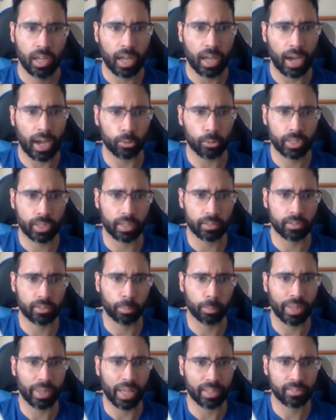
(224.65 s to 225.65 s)
how
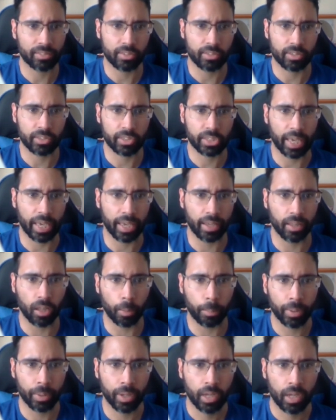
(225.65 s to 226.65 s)
Tesla plans to scale
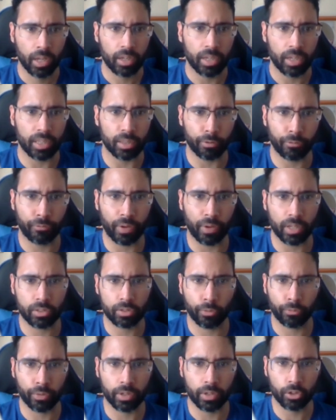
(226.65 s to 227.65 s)
up in the face
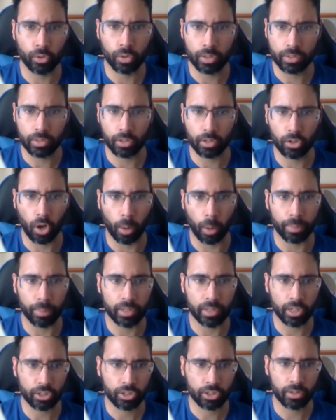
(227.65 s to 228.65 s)
of increasing
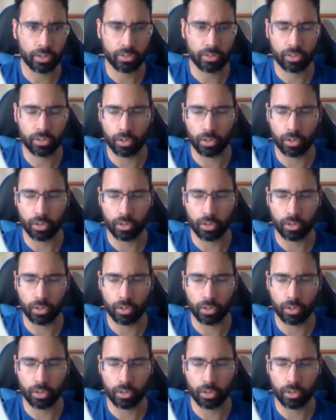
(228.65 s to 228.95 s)
competitions.